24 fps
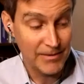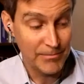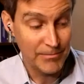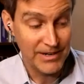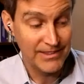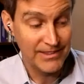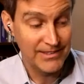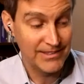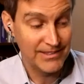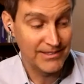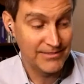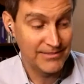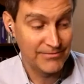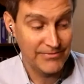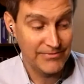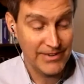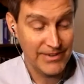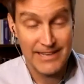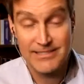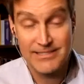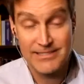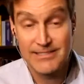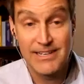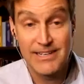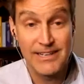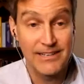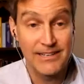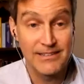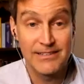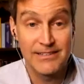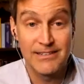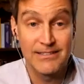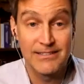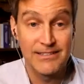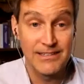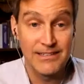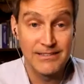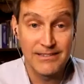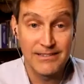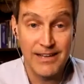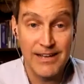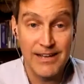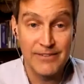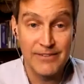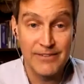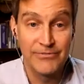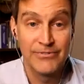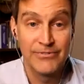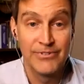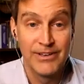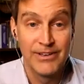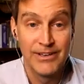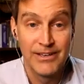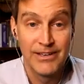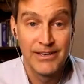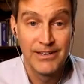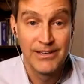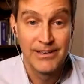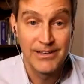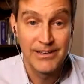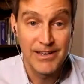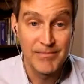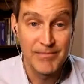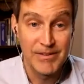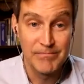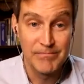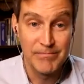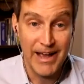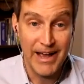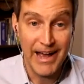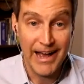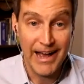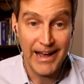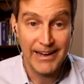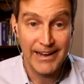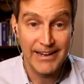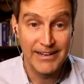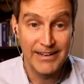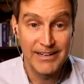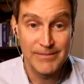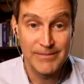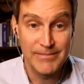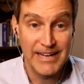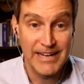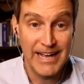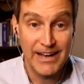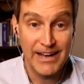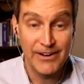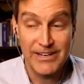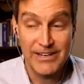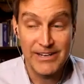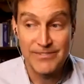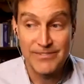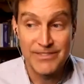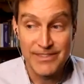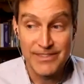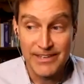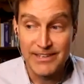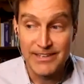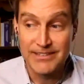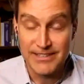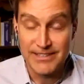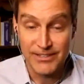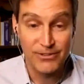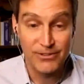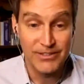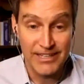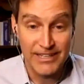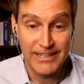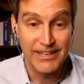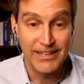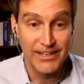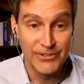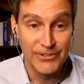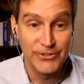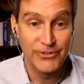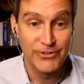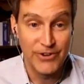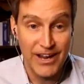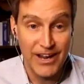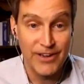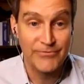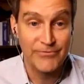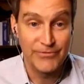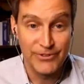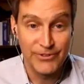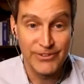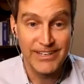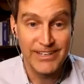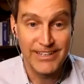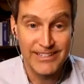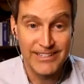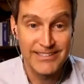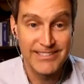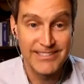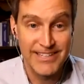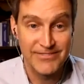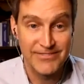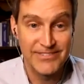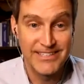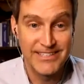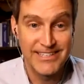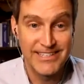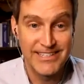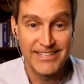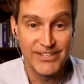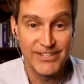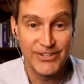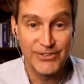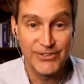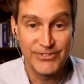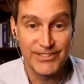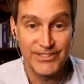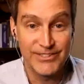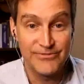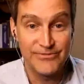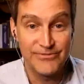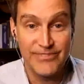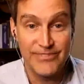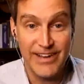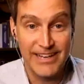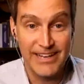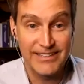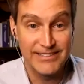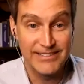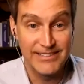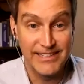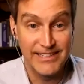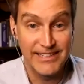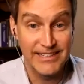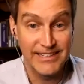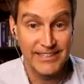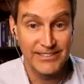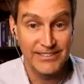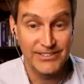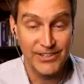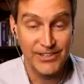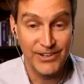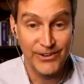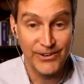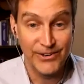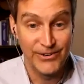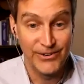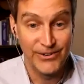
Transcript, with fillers: But it's this fascinating thing to see life coming back and coming out, even things that are like underground for like 17 years. It's fascinating. So,